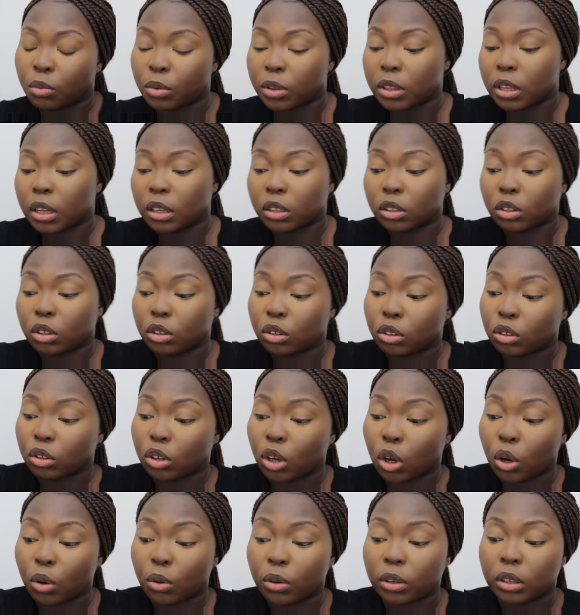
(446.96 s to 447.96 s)
We're then going to
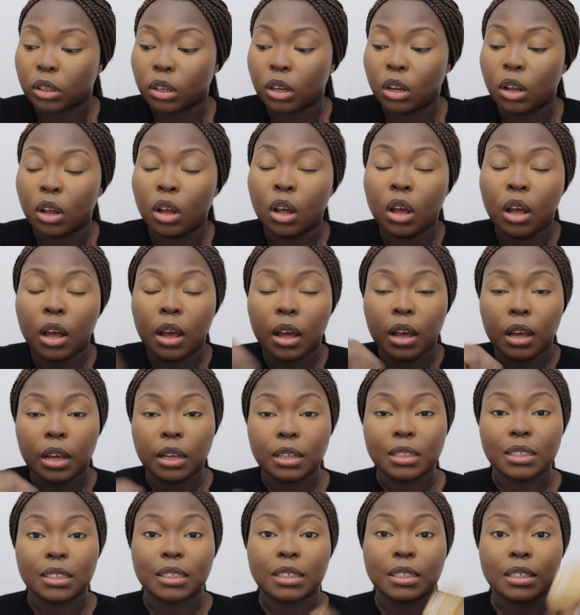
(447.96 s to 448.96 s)
go in
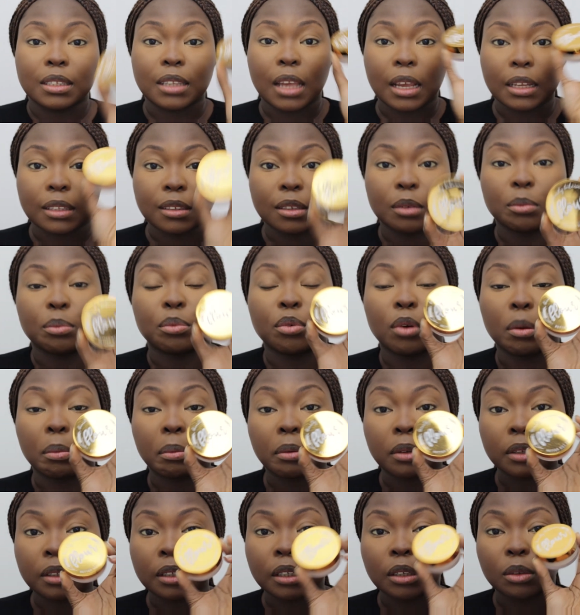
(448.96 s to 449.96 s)
and set it
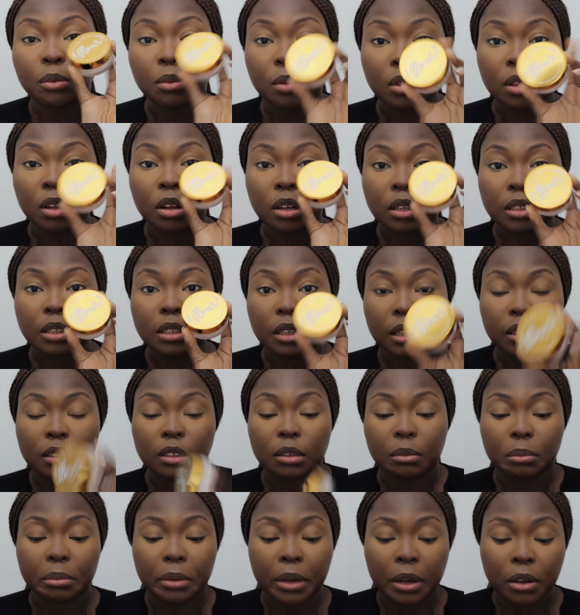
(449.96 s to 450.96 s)
properly with our
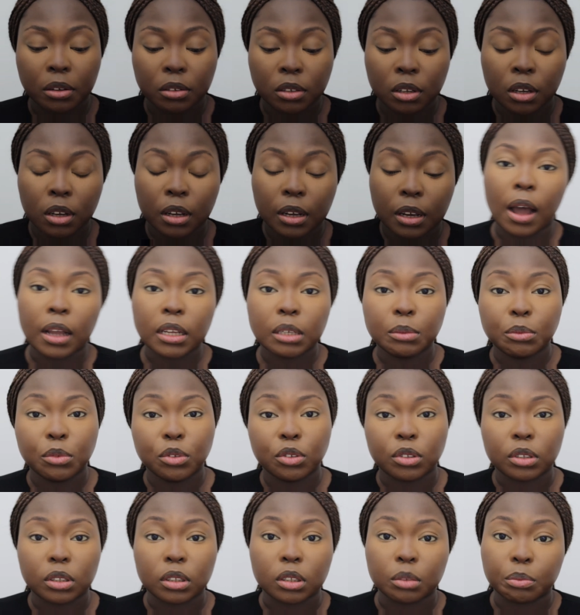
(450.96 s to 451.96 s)
setting powder. I am
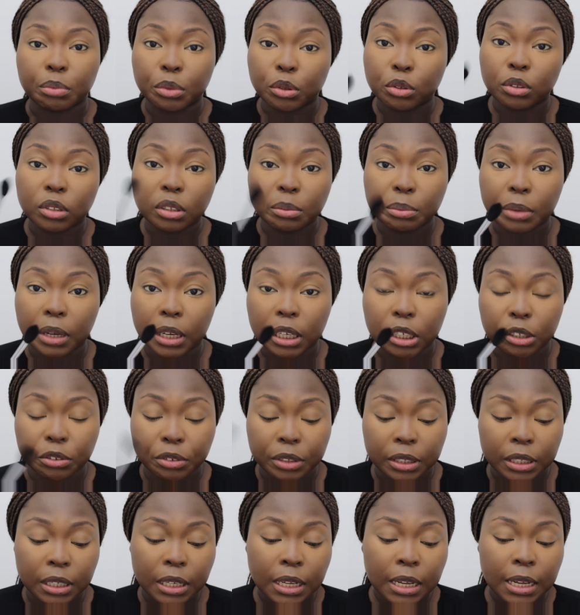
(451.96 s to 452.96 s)
using the Beauty
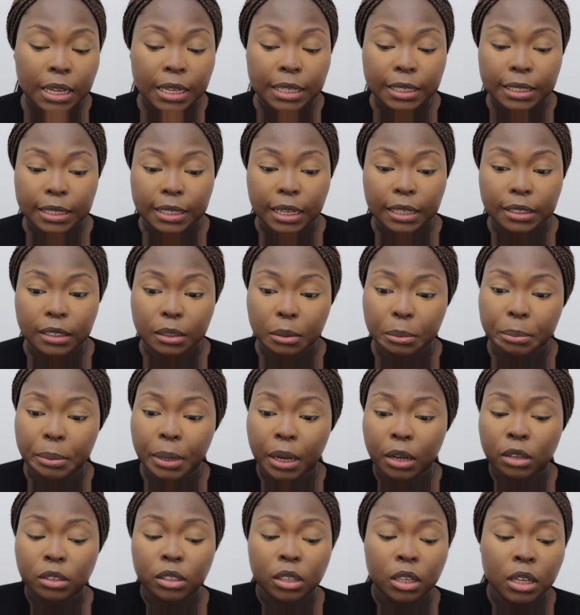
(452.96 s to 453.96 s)
Bakerie setting
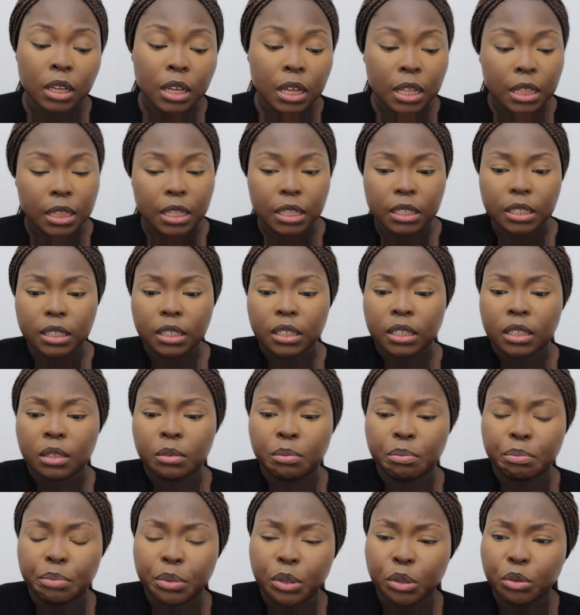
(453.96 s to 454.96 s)
powder. This is the
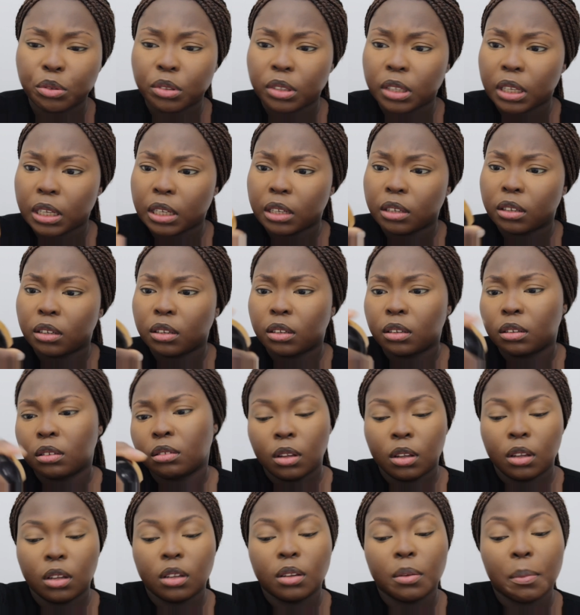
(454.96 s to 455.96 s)
Beauty
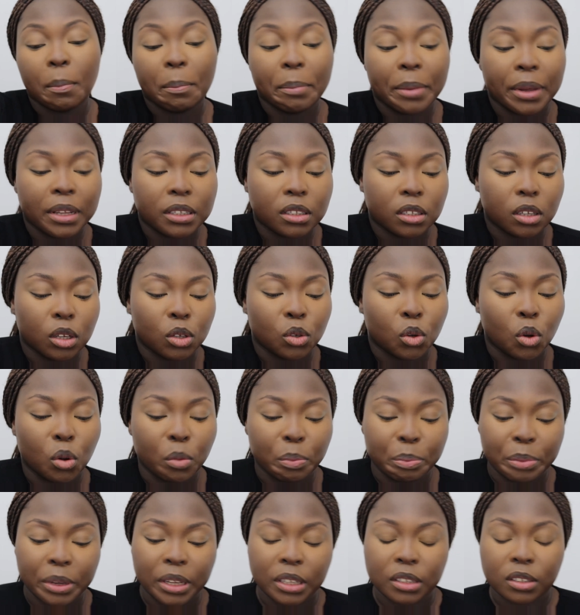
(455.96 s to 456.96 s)
Better
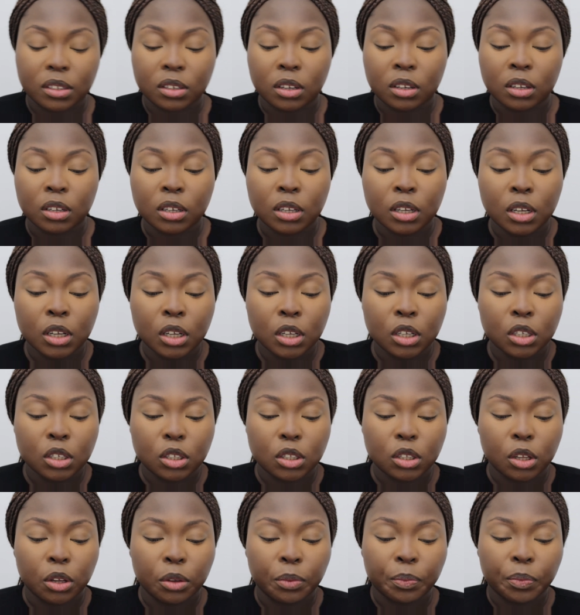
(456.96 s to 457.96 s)
Not Better.
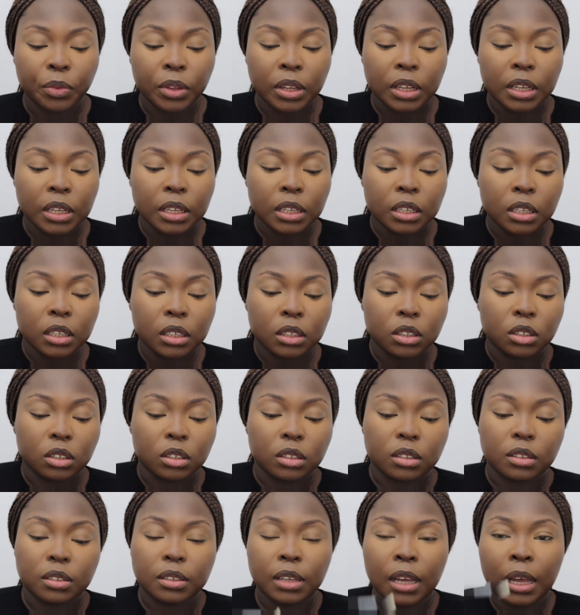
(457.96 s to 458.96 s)
So
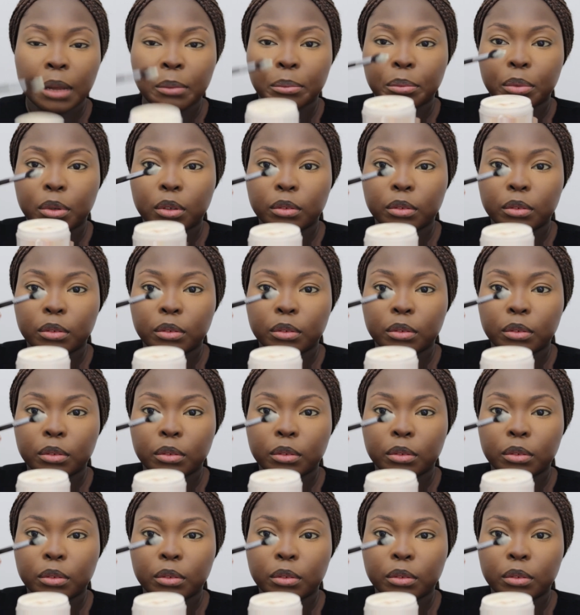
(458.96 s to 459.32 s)
just tap